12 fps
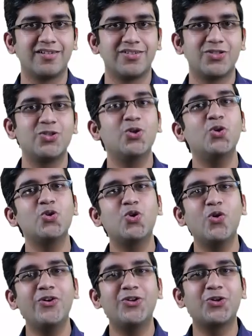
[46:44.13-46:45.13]
So don't
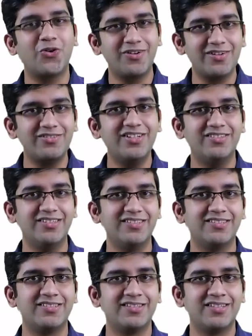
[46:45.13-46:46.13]
go into
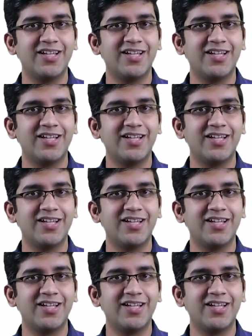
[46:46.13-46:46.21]
controversies.